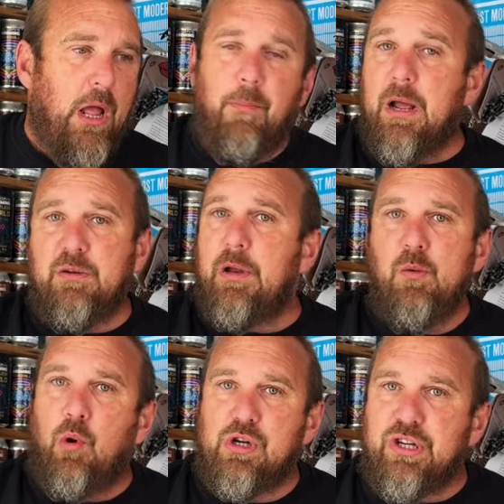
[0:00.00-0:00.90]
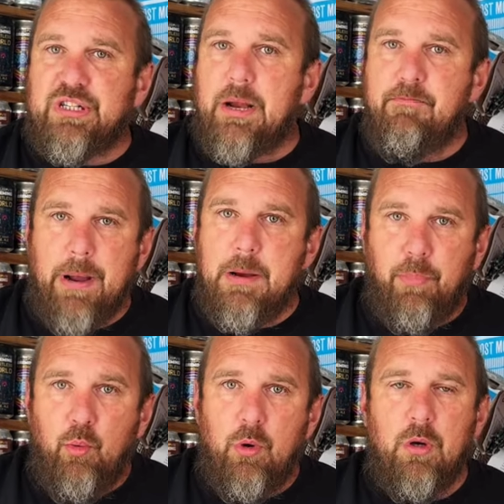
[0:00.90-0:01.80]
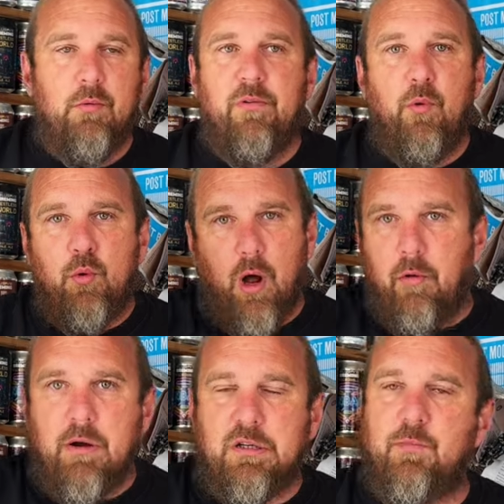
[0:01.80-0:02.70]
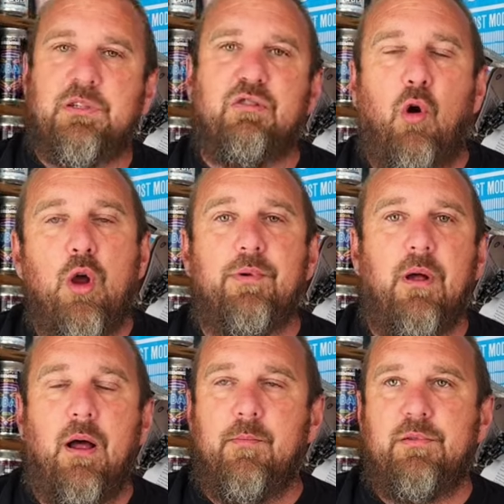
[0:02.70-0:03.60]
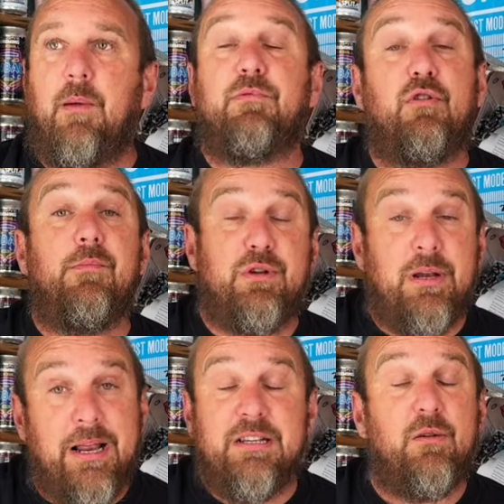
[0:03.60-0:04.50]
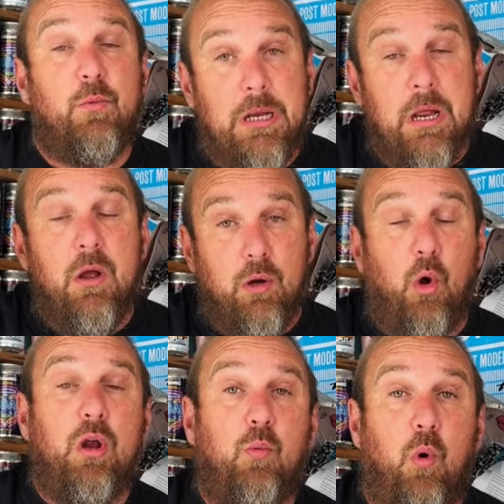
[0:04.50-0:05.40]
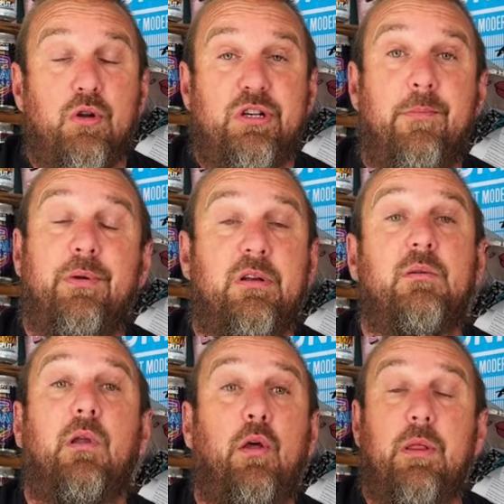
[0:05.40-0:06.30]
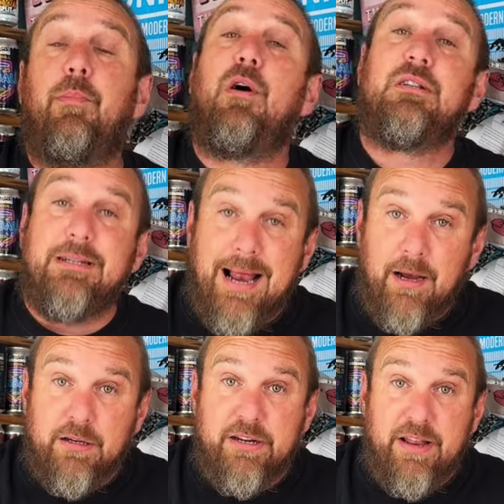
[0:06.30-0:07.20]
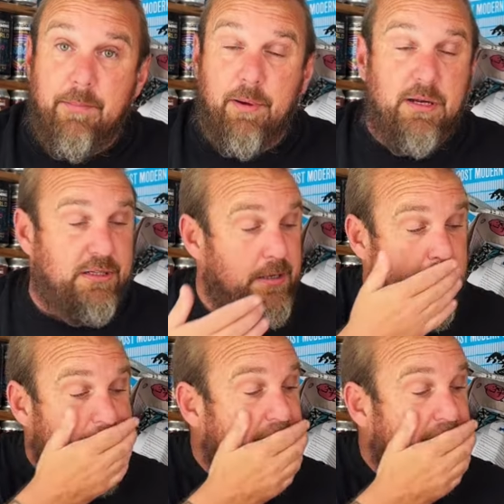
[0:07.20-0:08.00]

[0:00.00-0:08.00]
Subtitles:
place where you watch the same people. We've all got our own subscription list that we like watching because we like the personality of that person.